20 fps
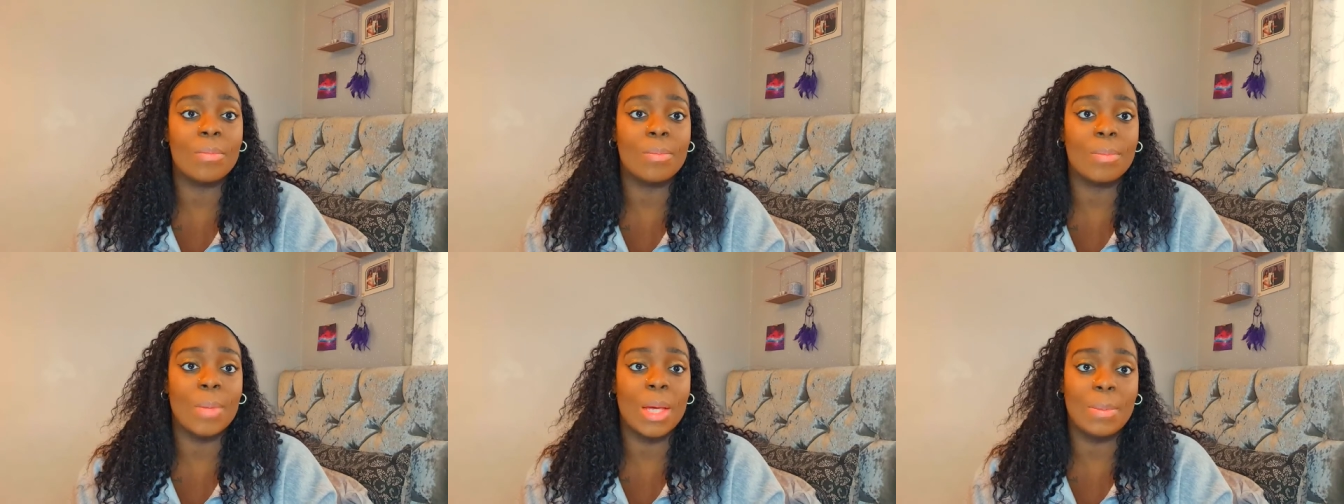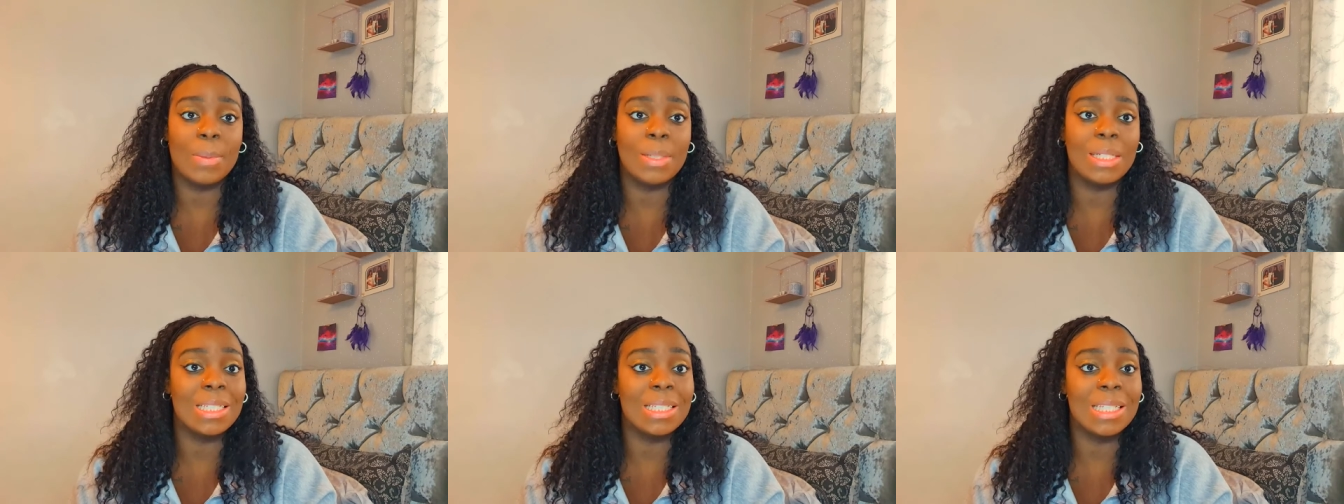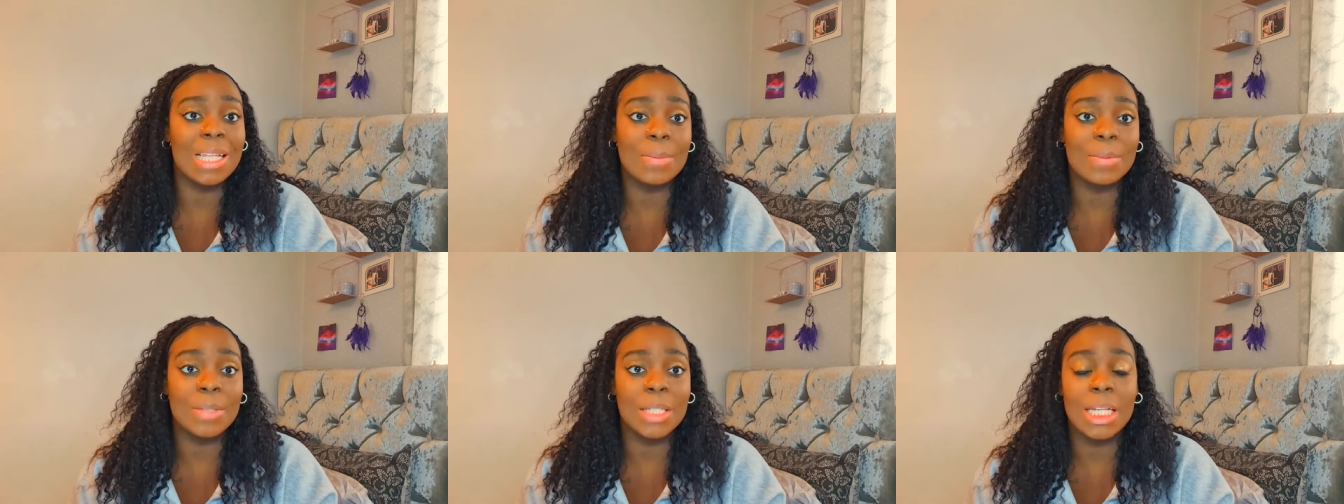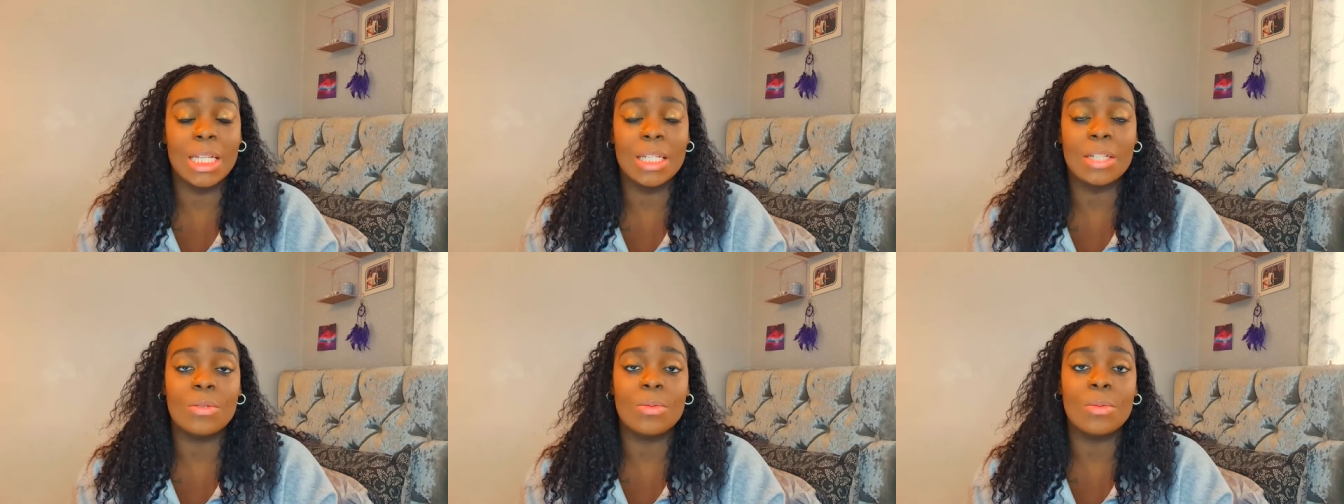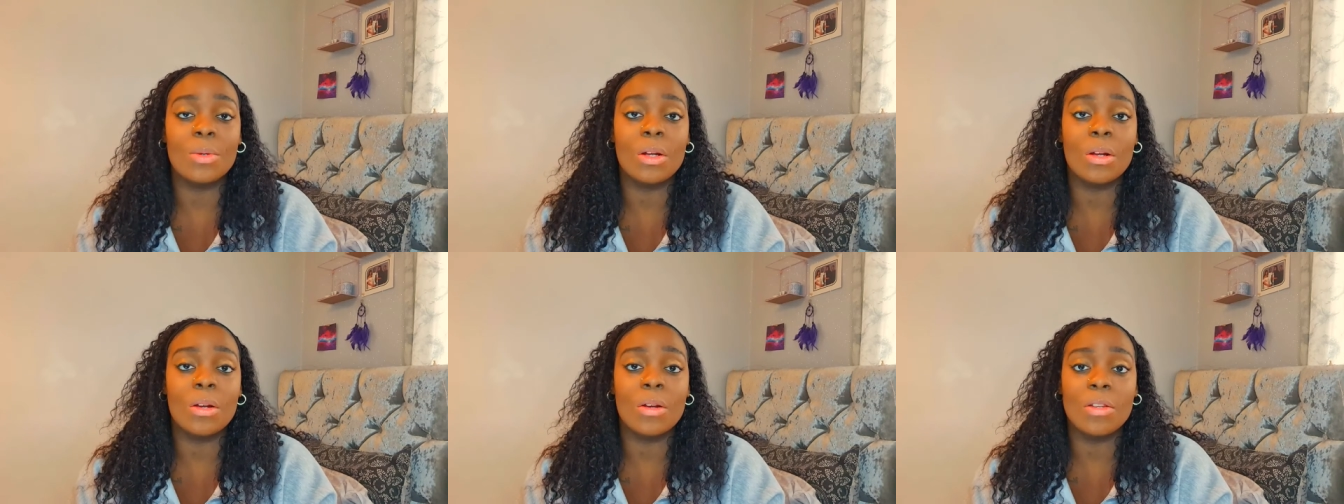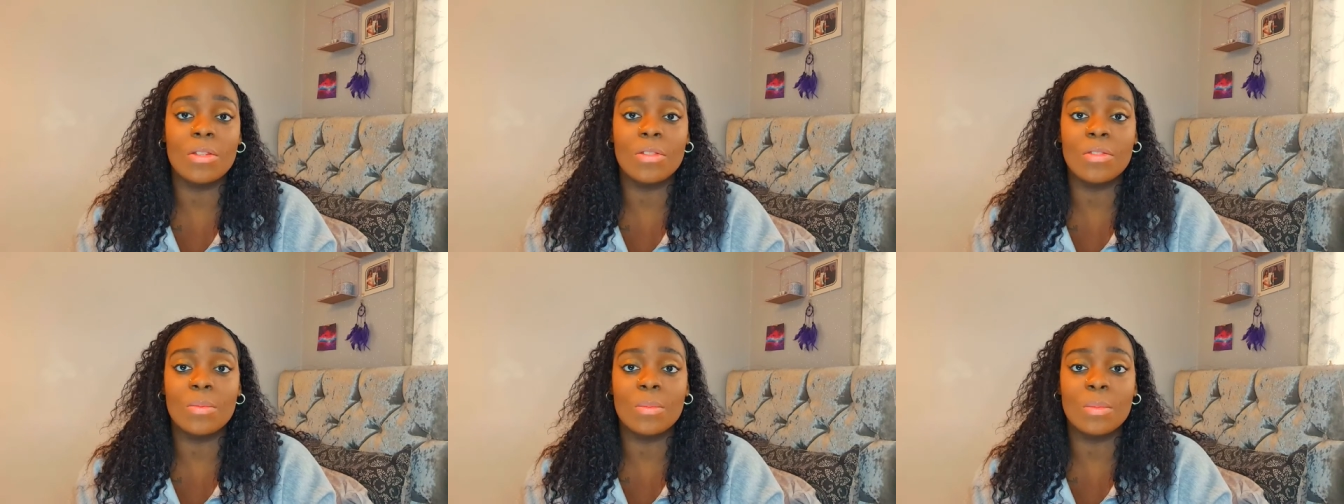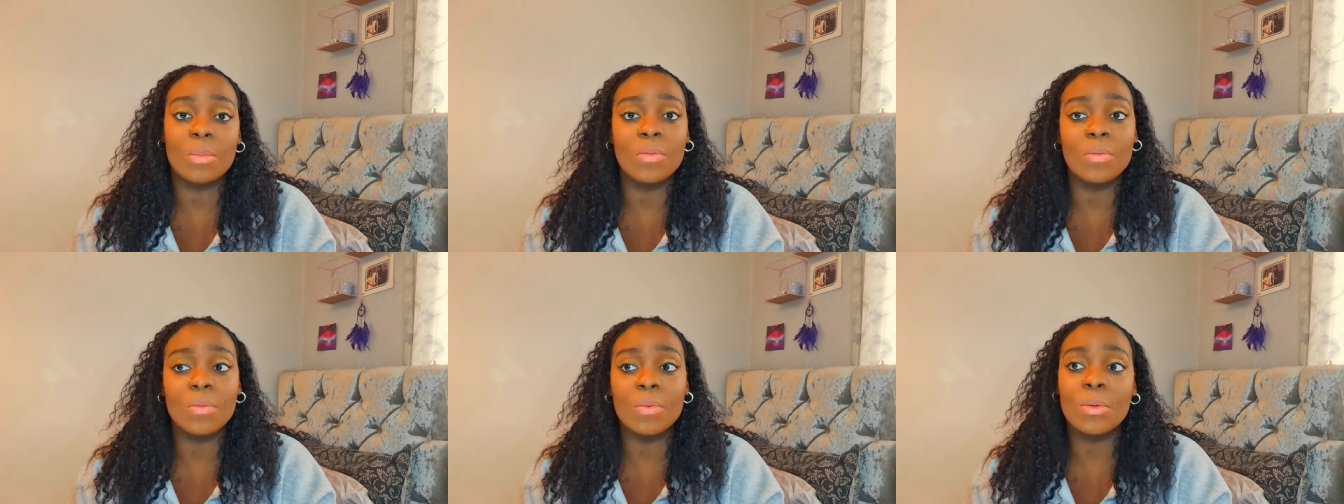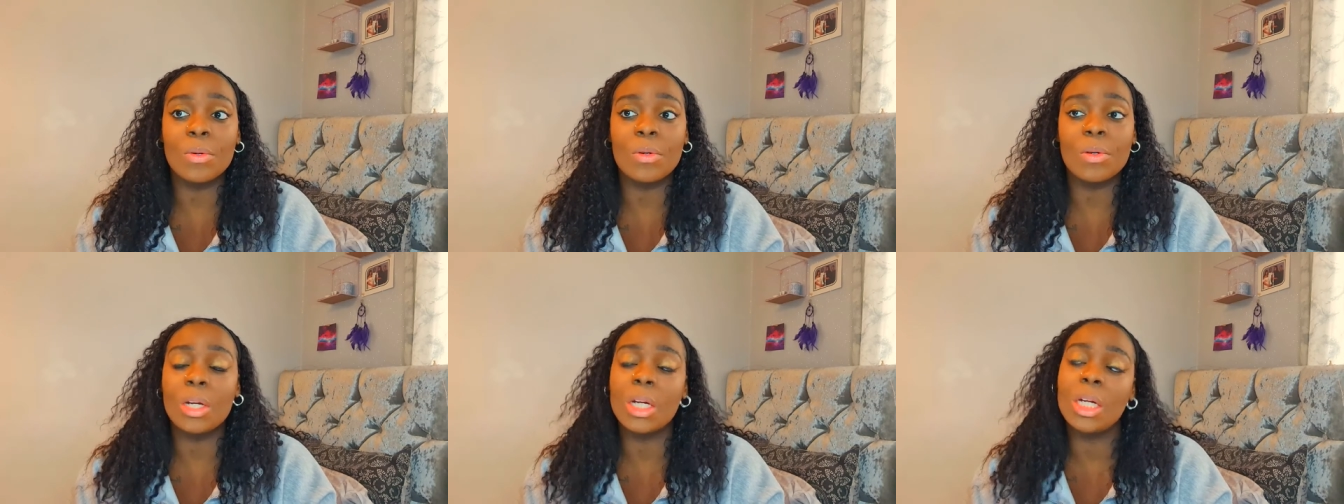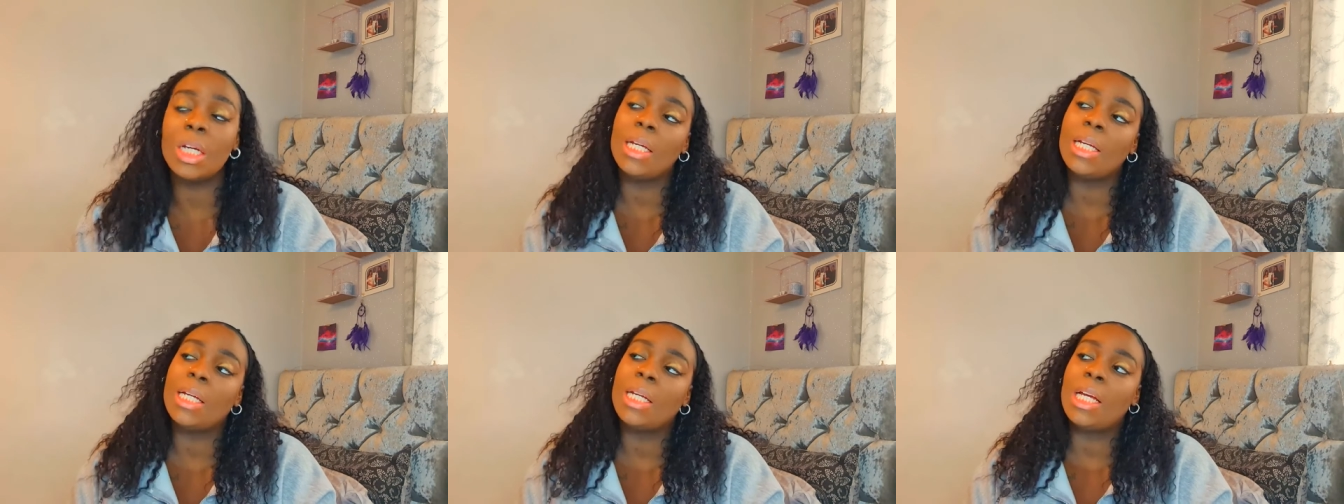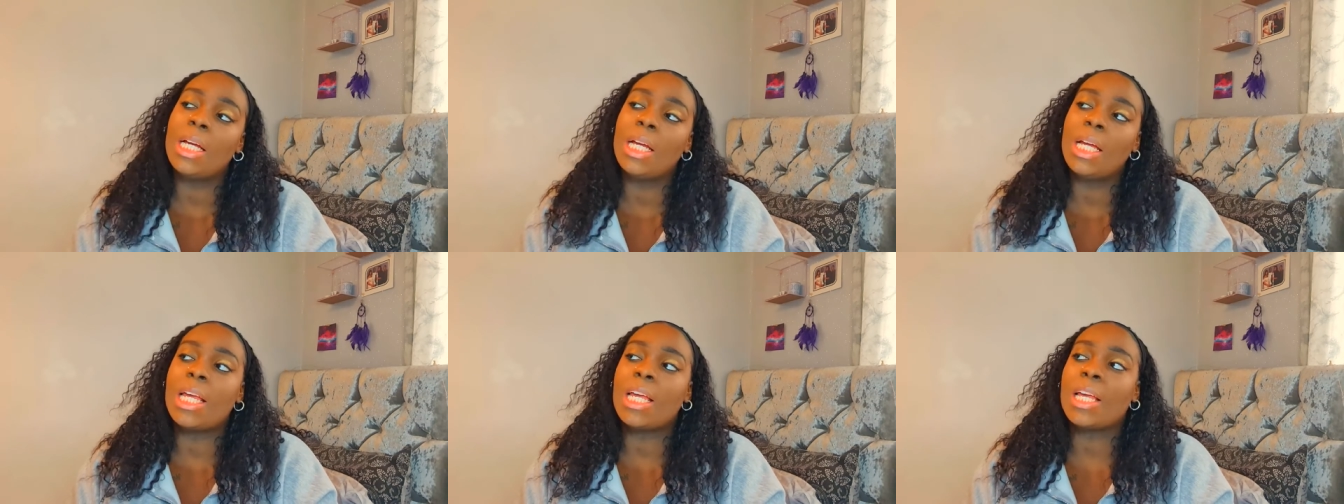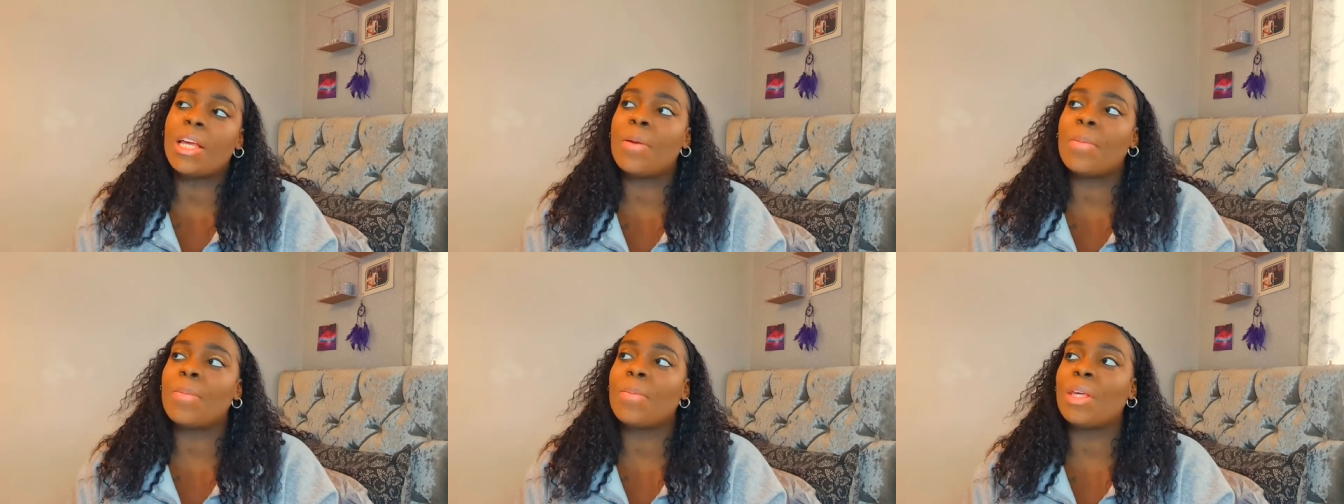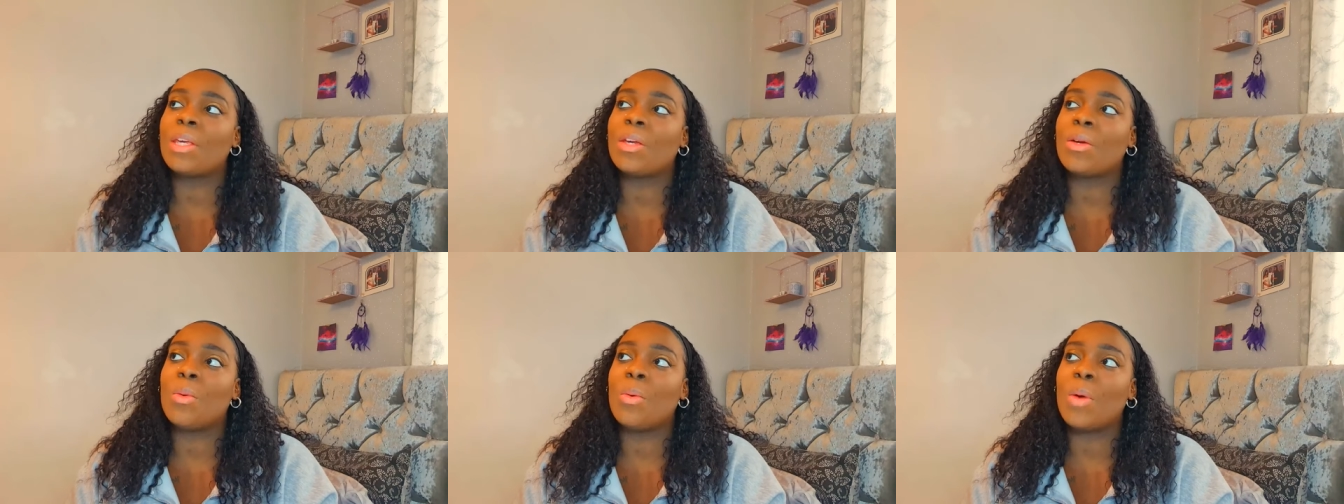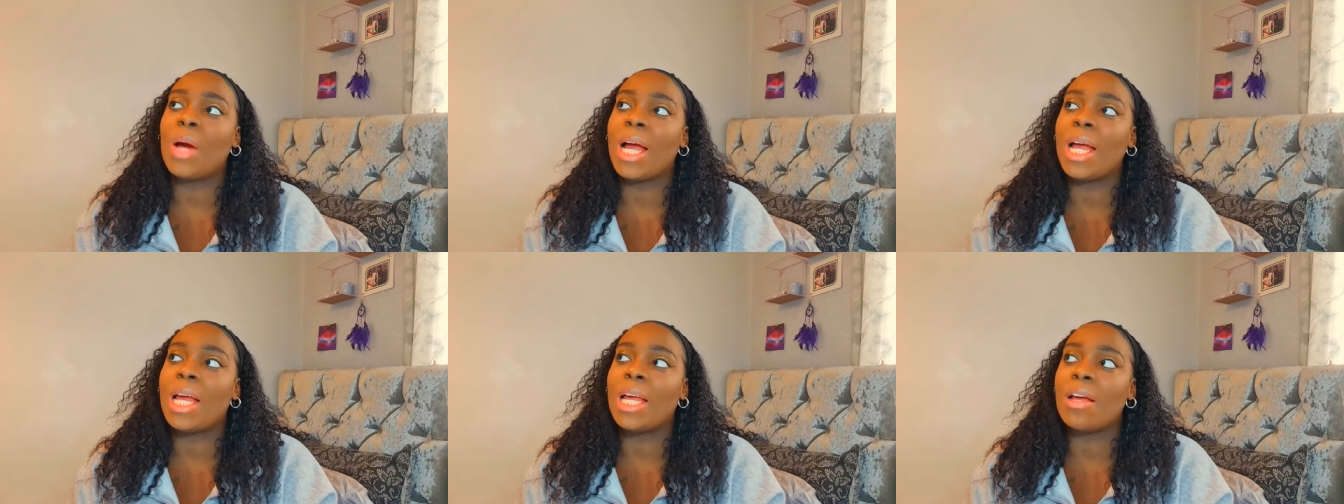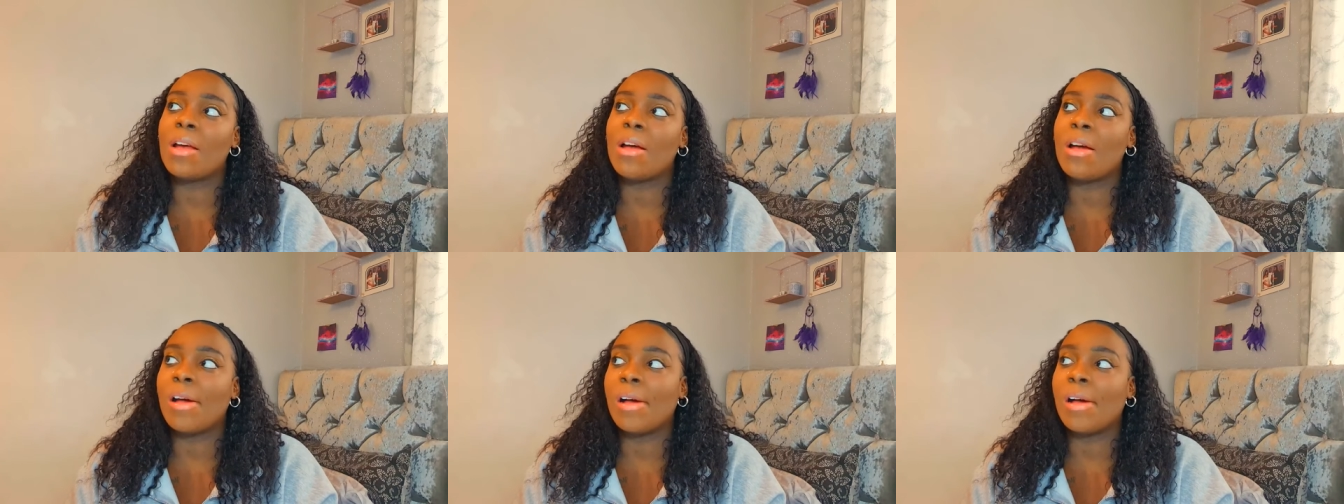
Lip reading: maybe stepped into a classroom before. It can be quite